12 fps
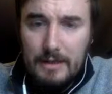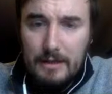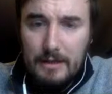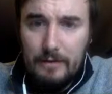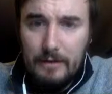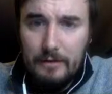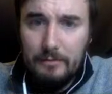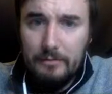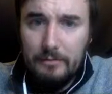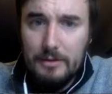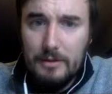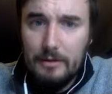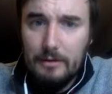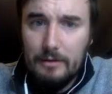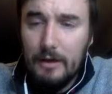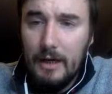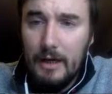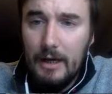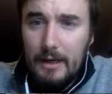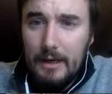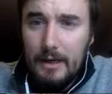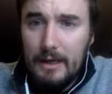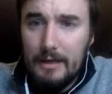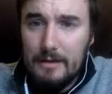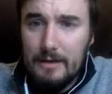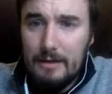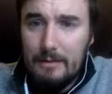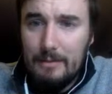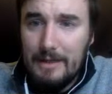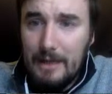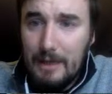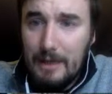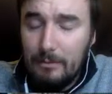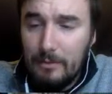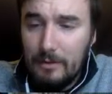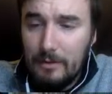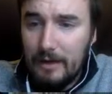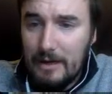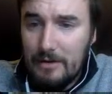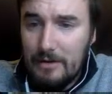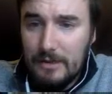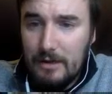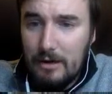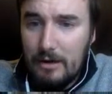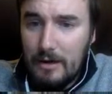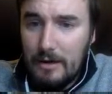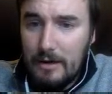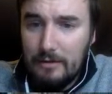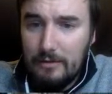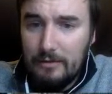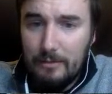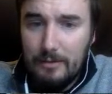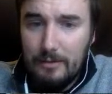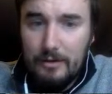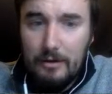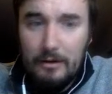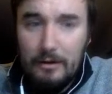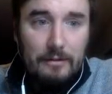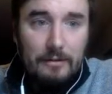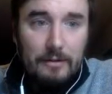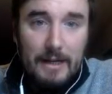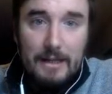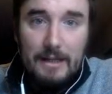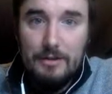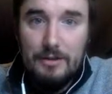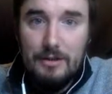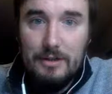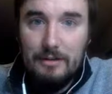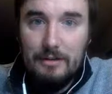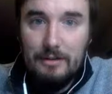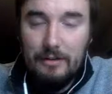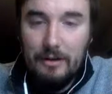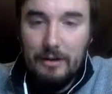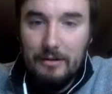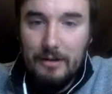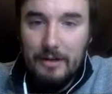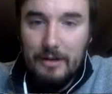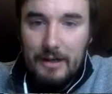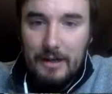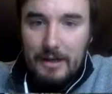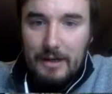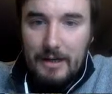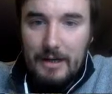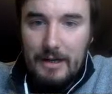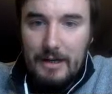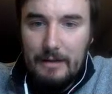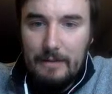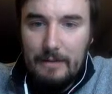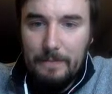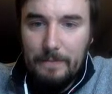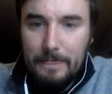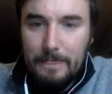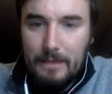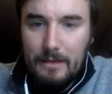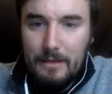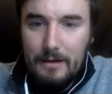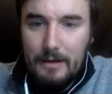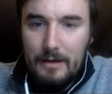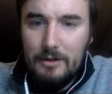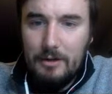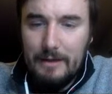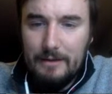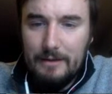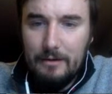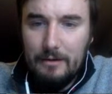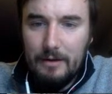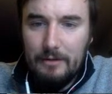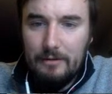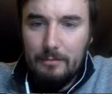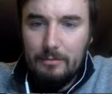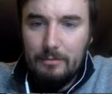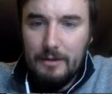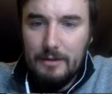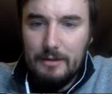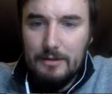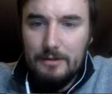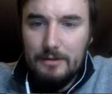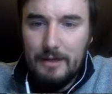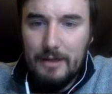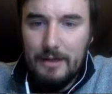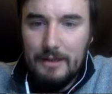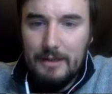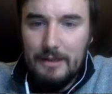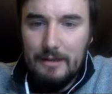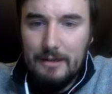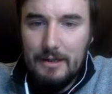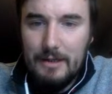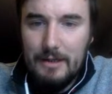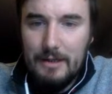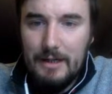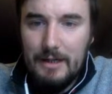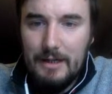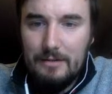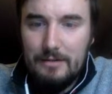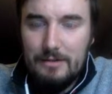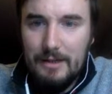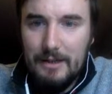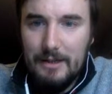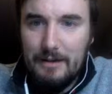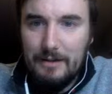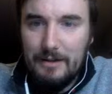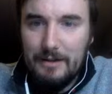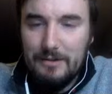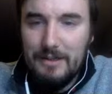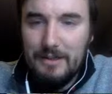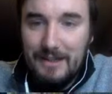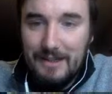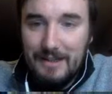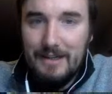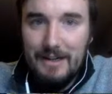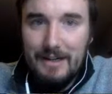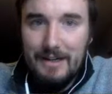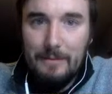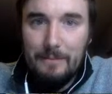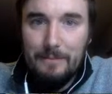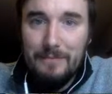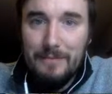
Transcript: identify some species, and my name is actually on some of these cards in that collection. So I have to go back there at some point just to kind of like check that out actually. How